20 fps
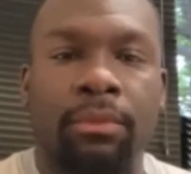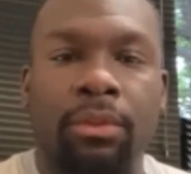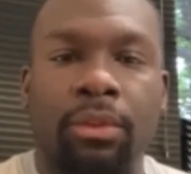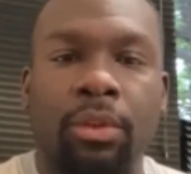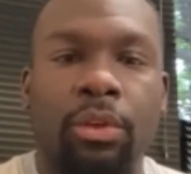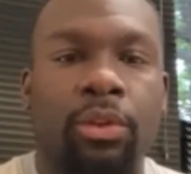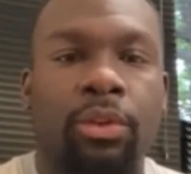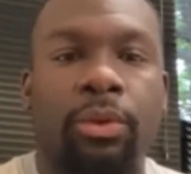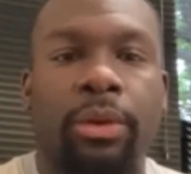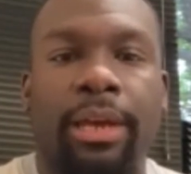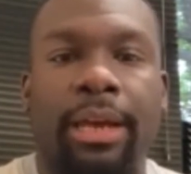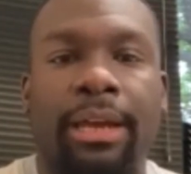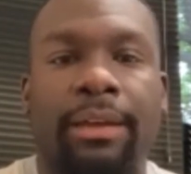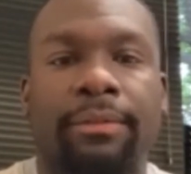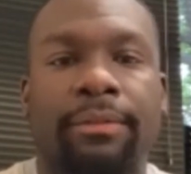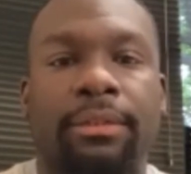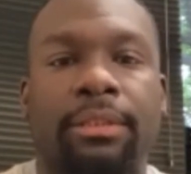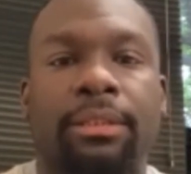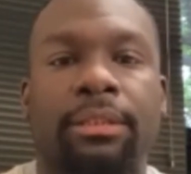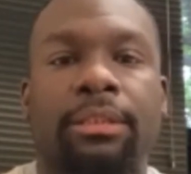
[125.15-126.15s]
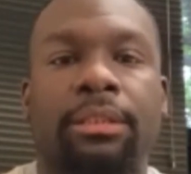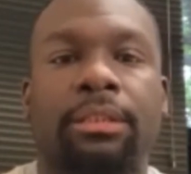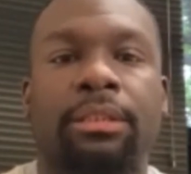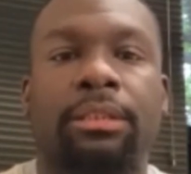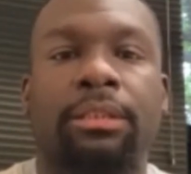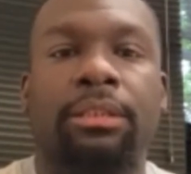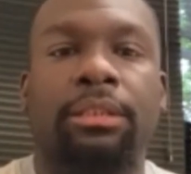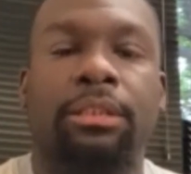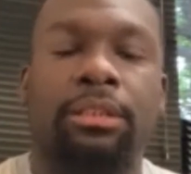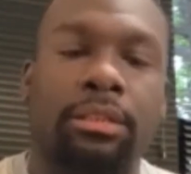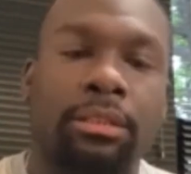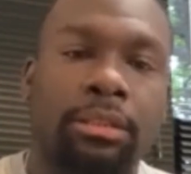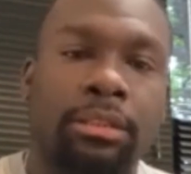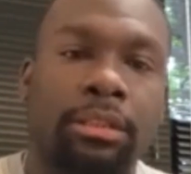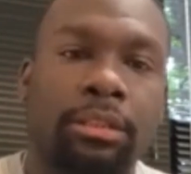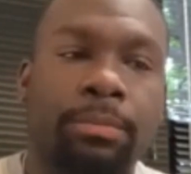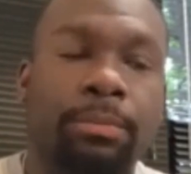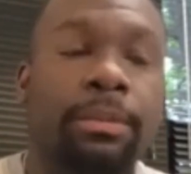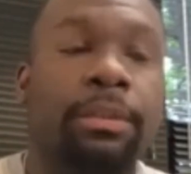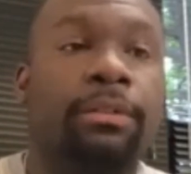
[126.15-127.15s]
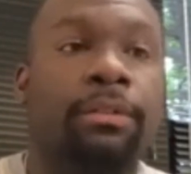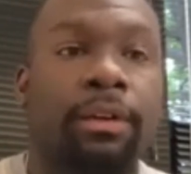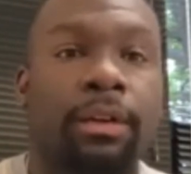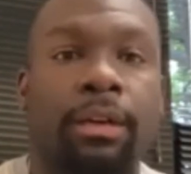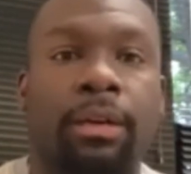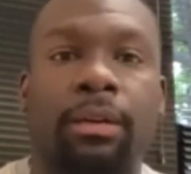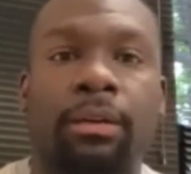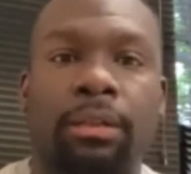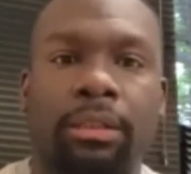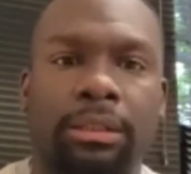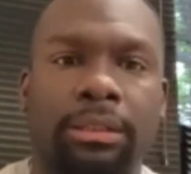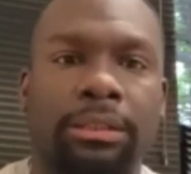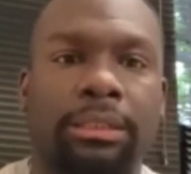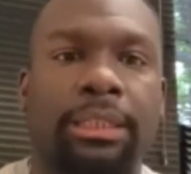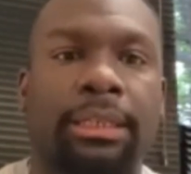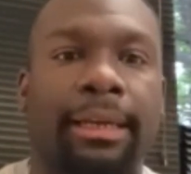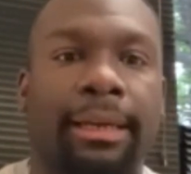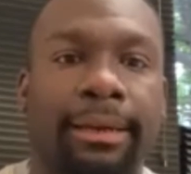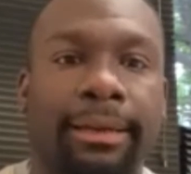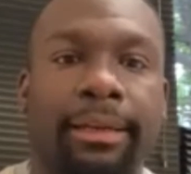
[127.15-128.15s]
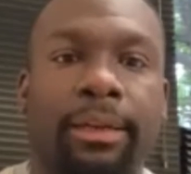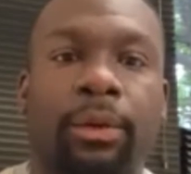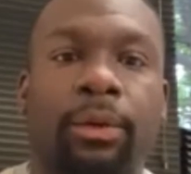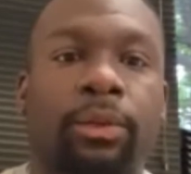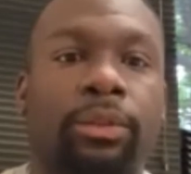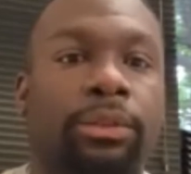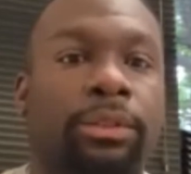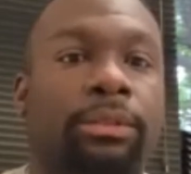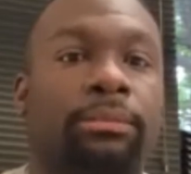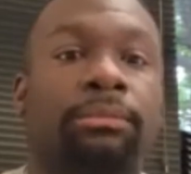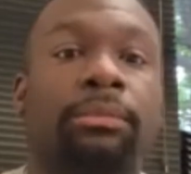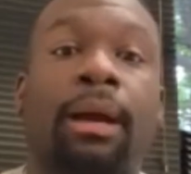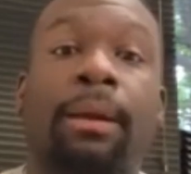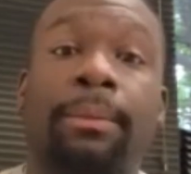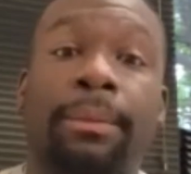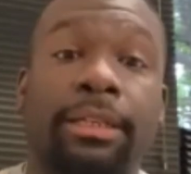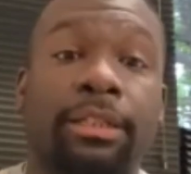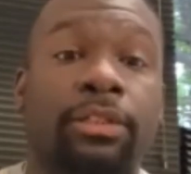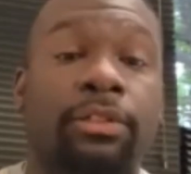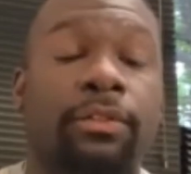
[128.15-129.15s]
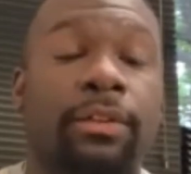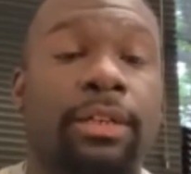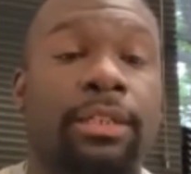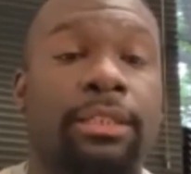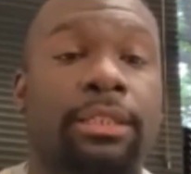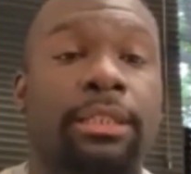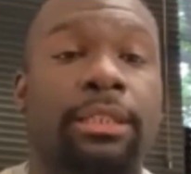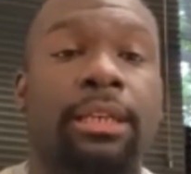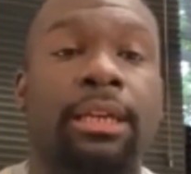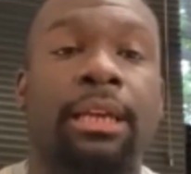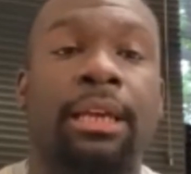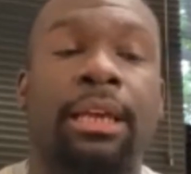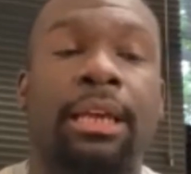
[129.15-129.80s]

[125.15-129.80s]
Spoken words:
No, you haven't. Just be real. I say, hey, coach, I'm interested.